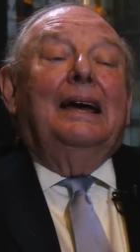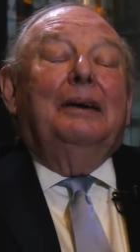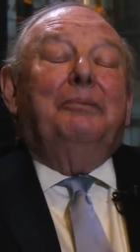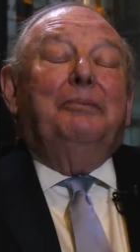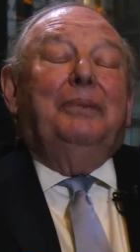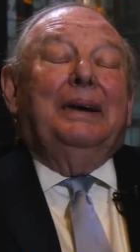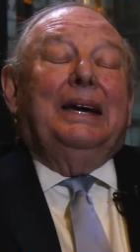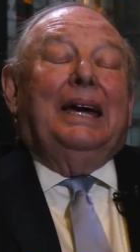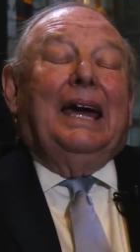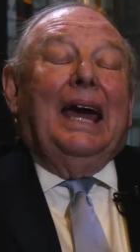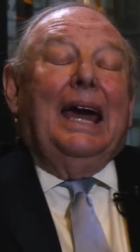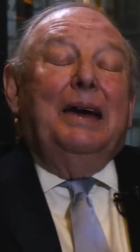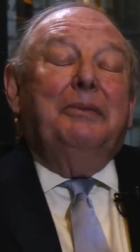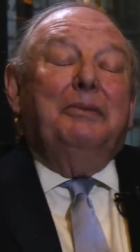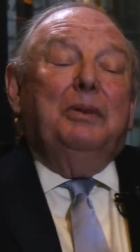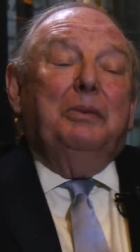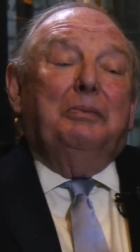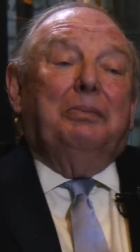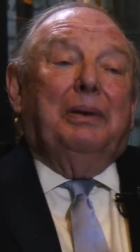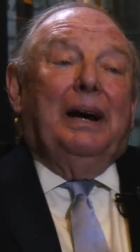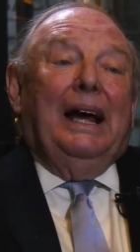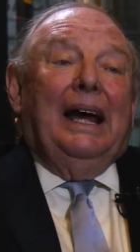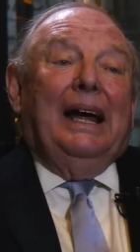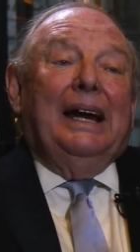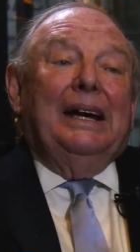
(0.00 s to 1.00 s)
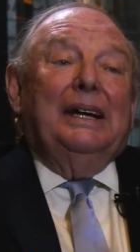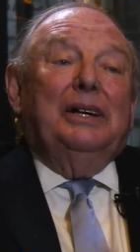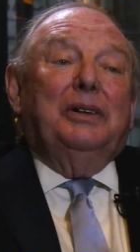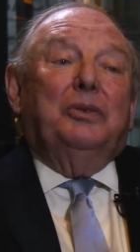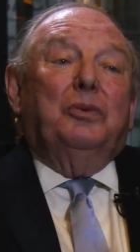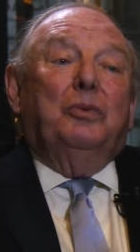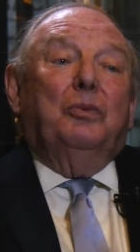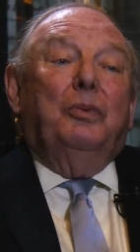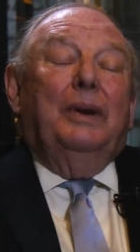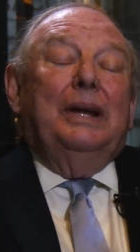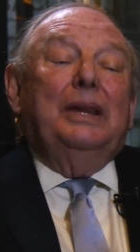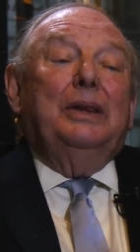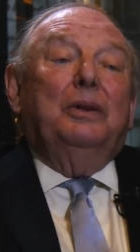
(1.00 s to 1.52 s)
It became a brand
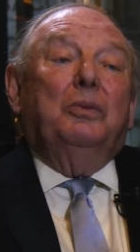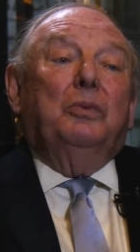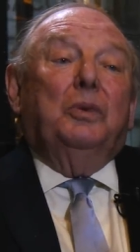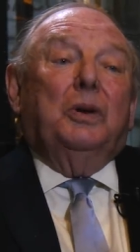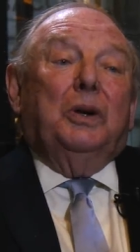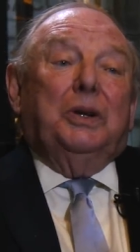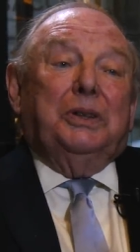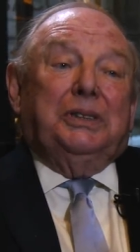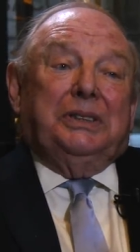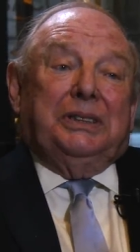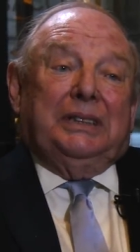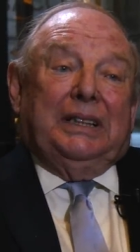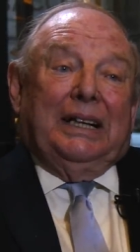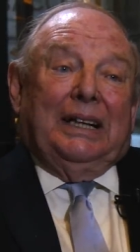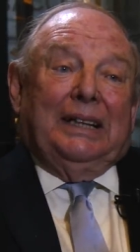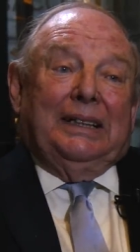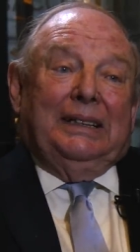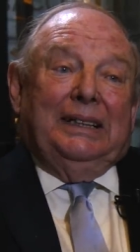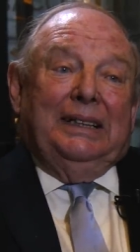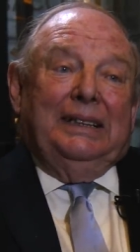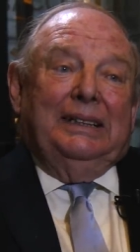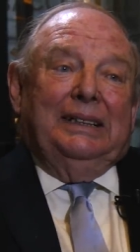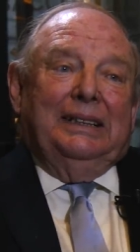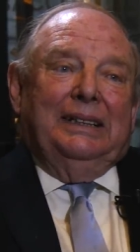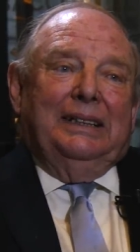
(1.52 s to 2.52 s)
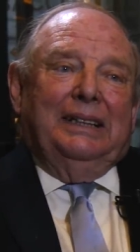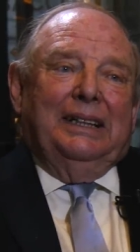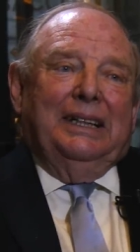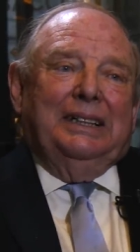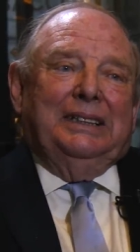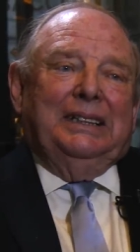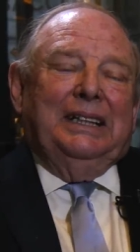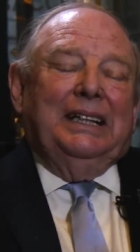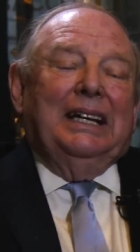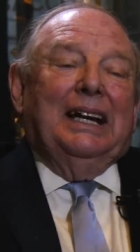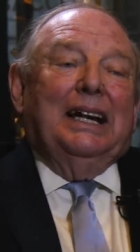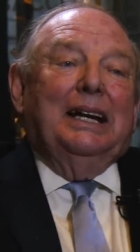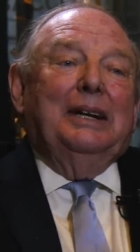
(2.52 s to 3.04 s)
when the war started. Right.
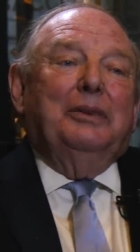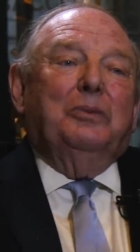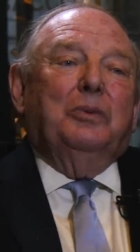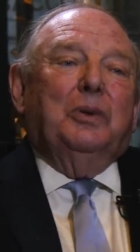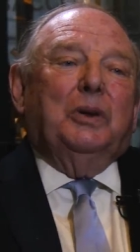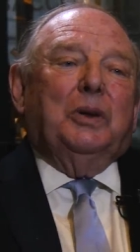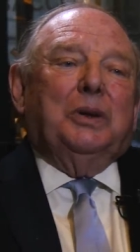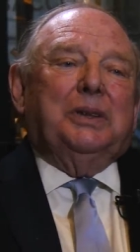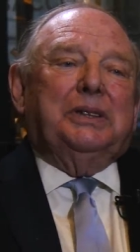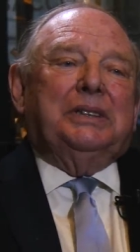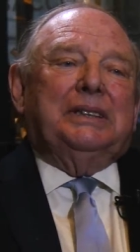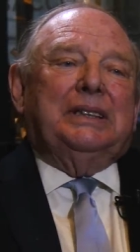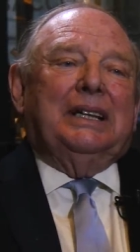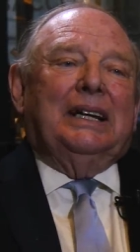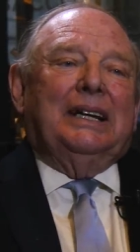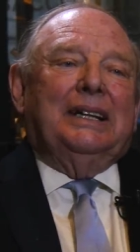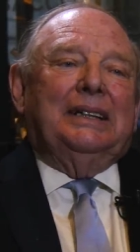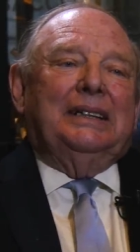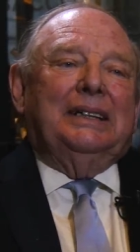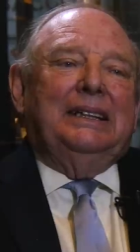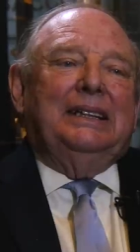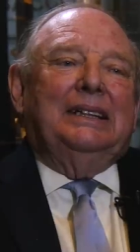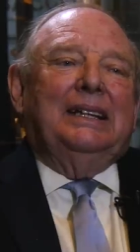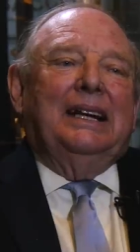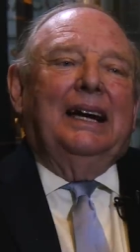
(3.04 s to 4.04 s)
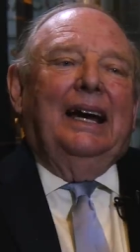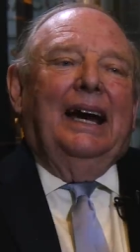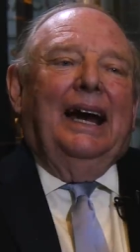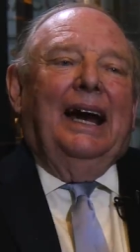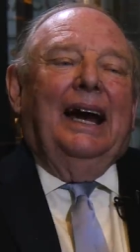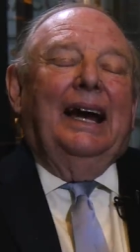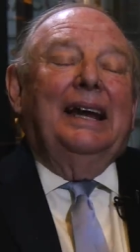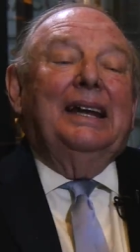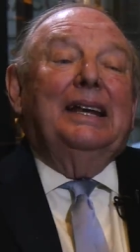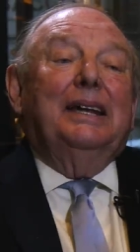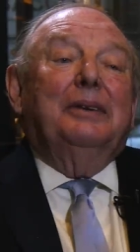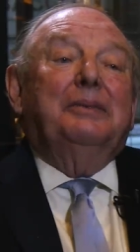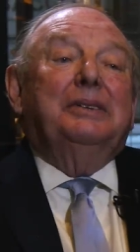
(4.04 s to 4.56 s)
Thirty nine war started, uh-huh.
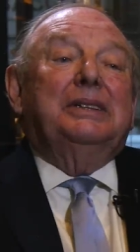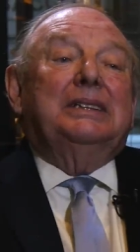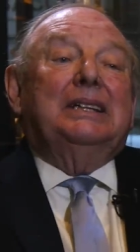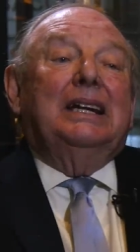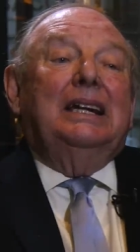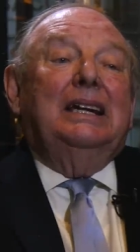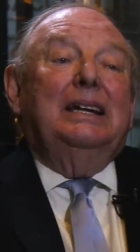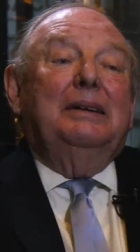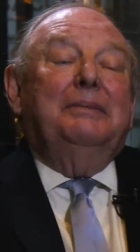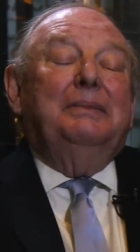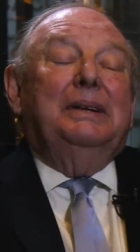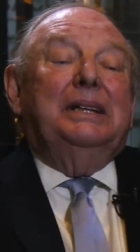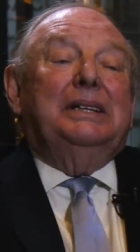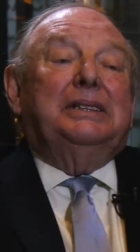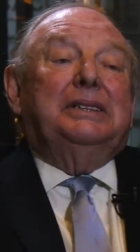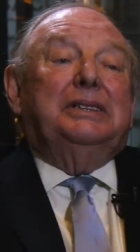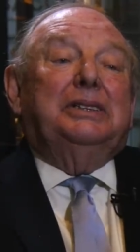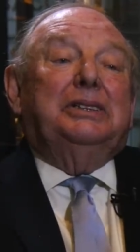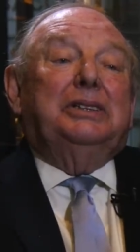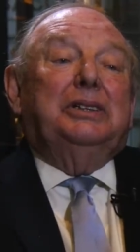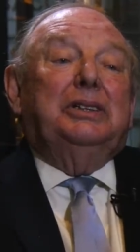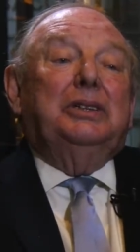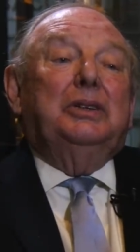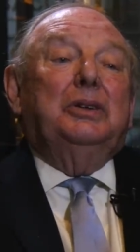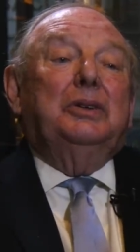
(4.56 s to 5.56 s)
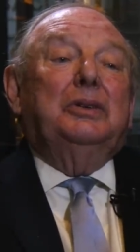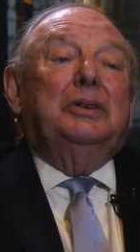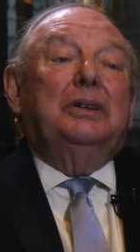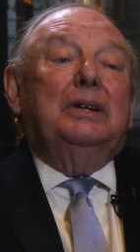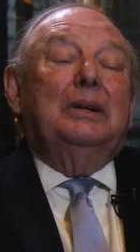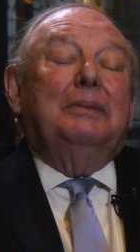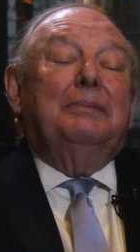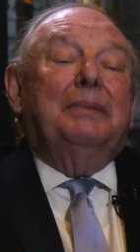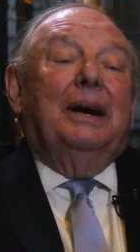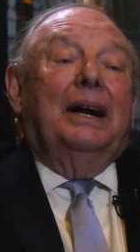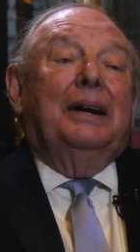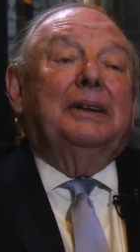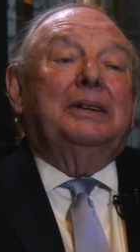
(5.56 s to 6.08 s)
and there was a limit to the
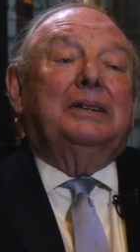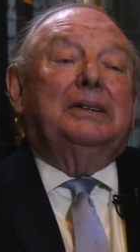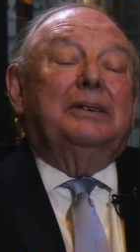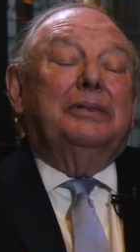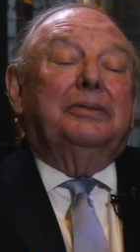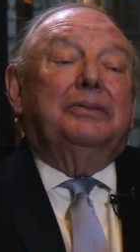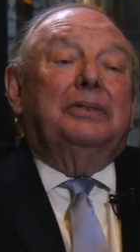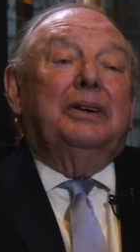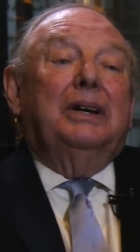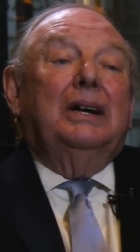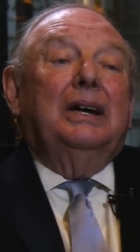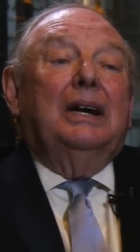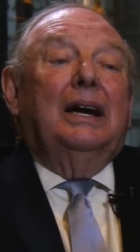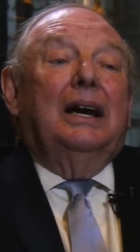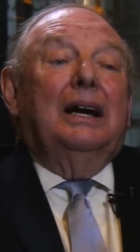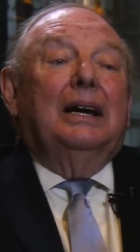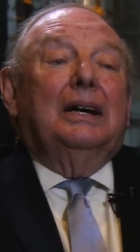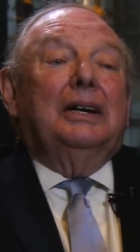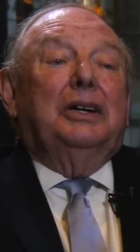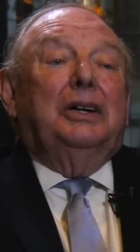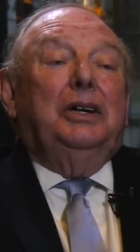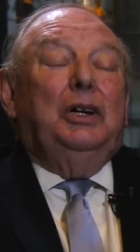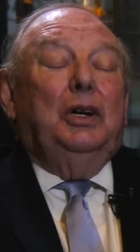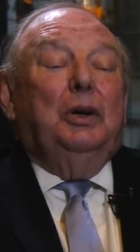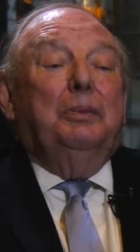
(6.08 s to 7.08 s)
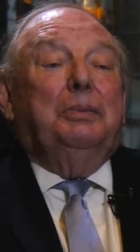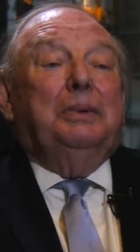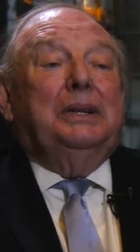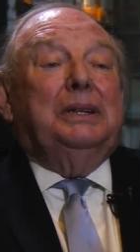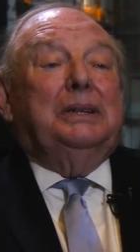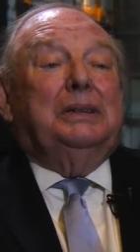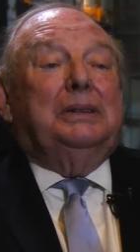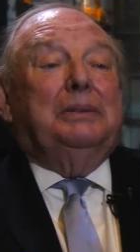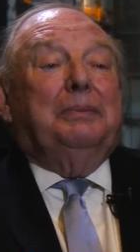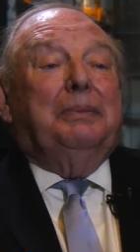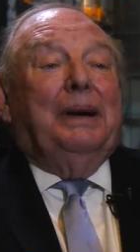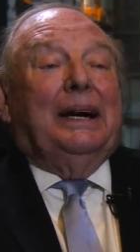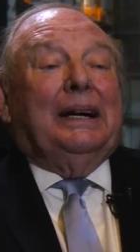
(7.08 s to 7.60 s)
amount of Cuban
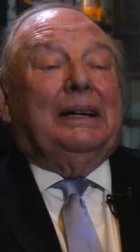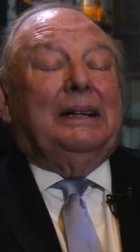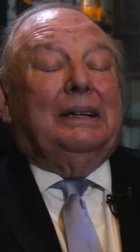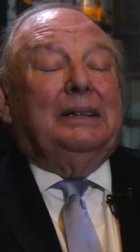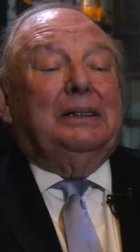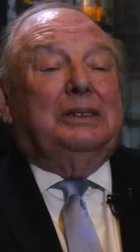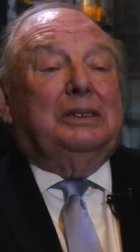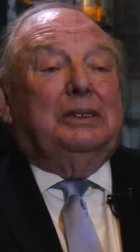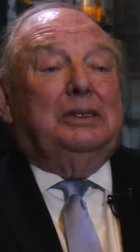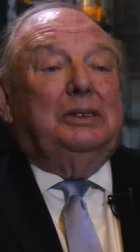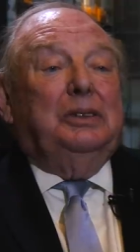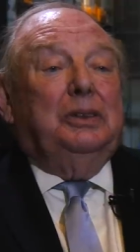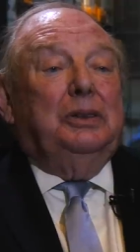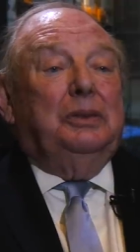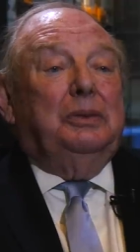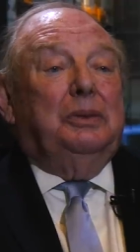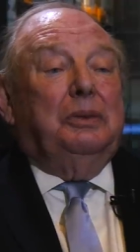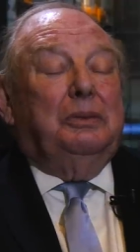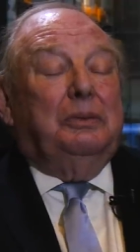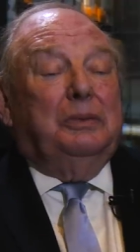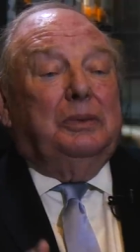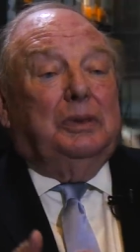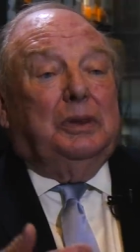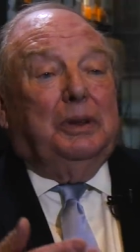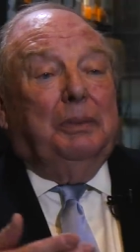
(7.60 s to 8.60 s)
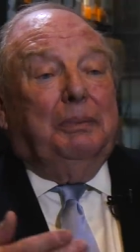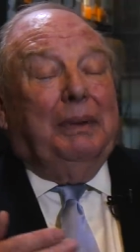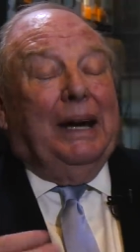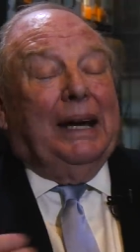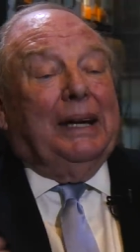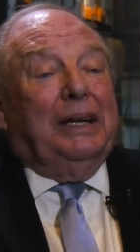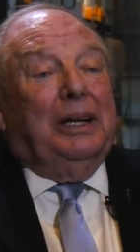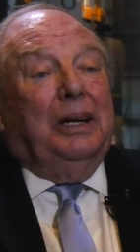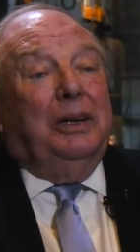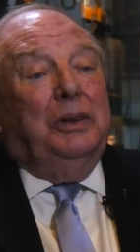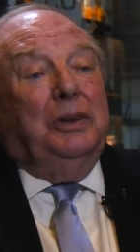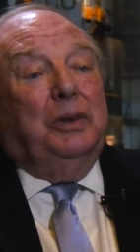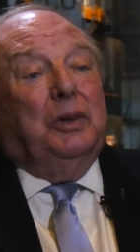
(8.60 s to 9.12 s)
tobacco,
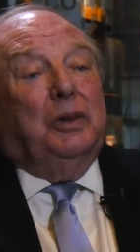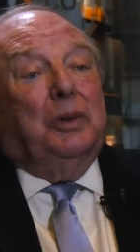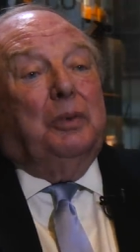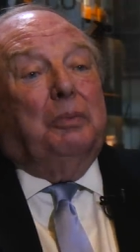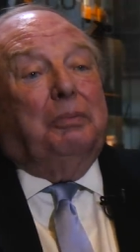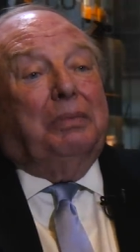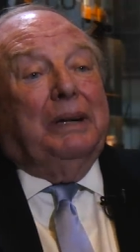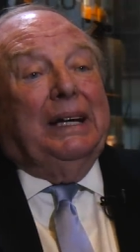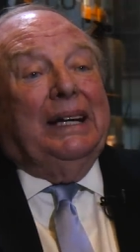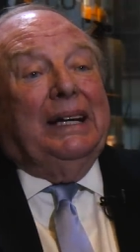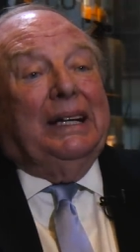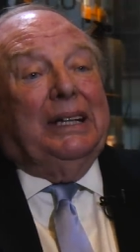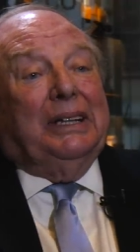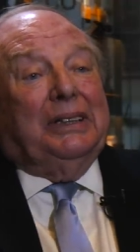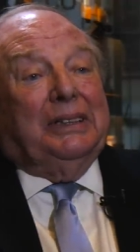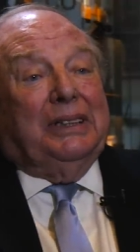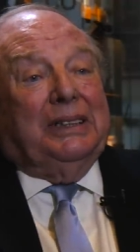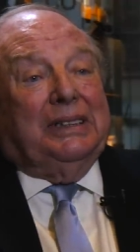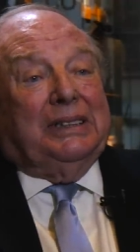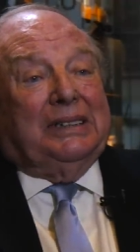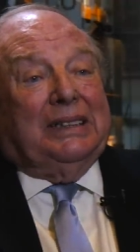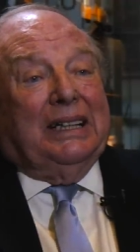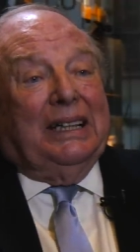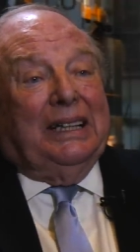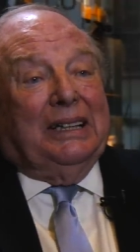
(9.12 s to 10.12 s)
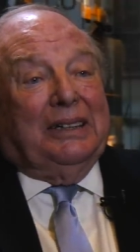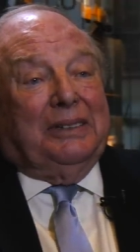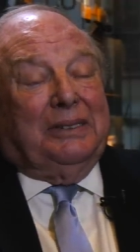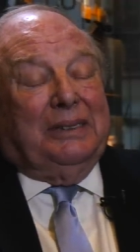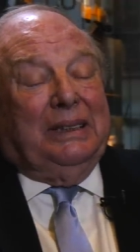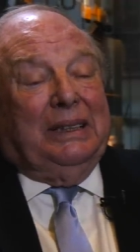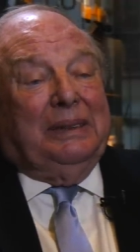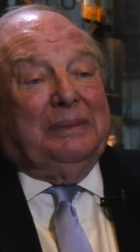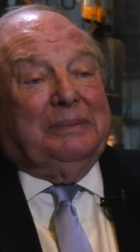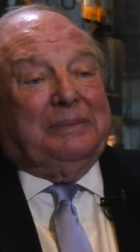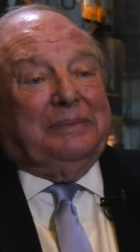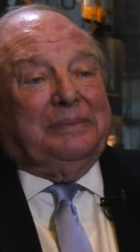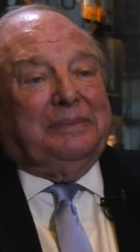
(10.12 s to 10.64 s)
tobacco you could bring into this
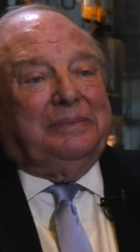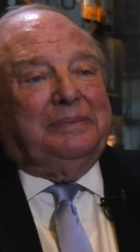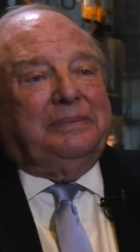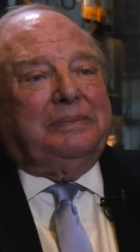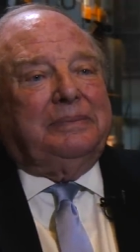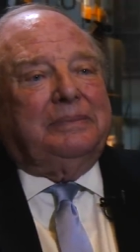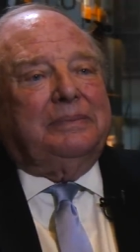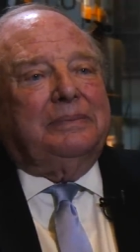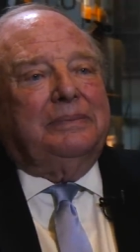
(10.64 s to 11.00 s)
country. Right.